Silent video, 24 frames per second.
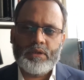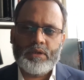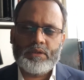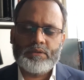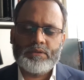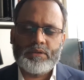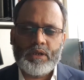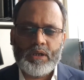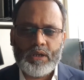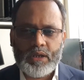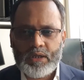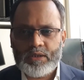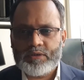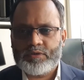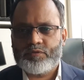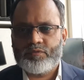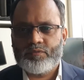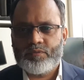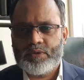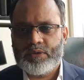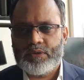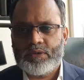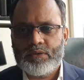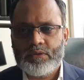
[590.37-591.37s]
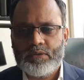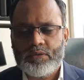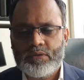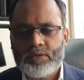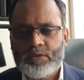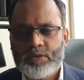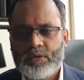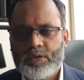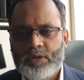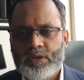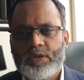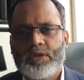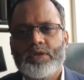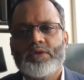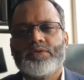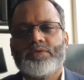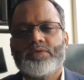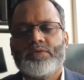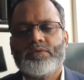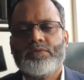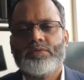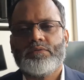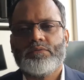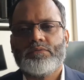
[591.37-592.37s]
and the last one,
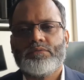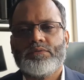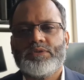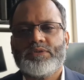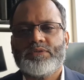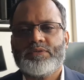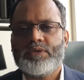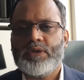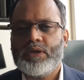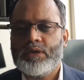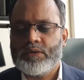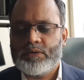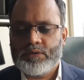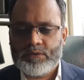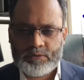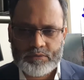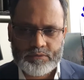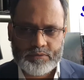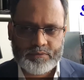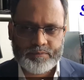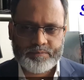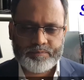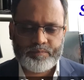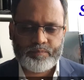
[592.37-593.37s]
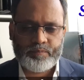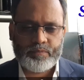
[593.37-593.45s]
is the standards.